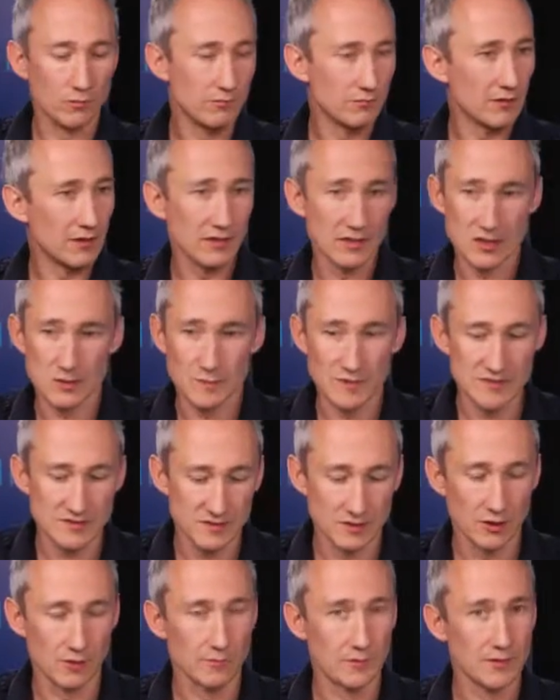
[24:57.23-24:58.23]
and it spins
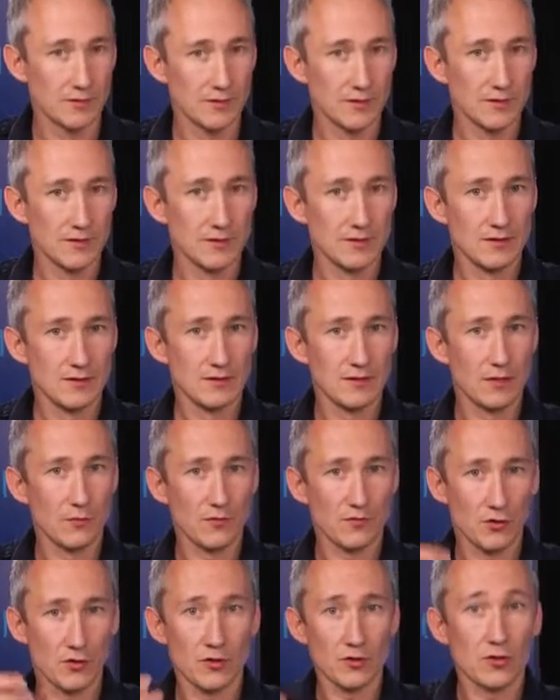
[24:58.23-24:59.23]
it up. And we've
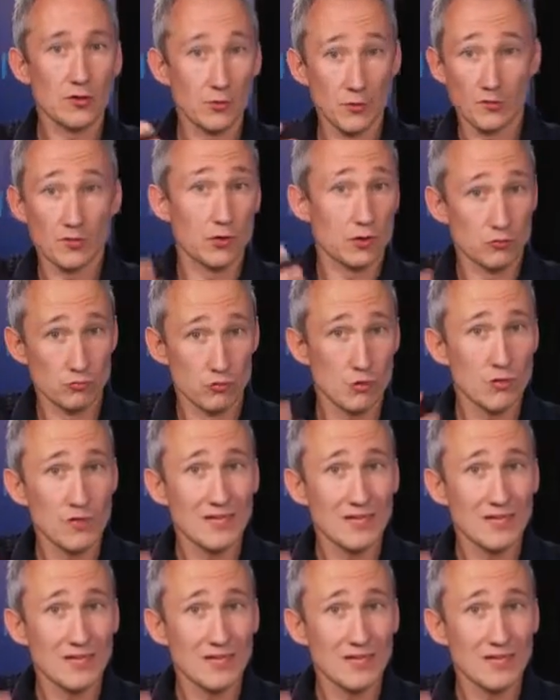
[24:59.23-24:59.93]
got a running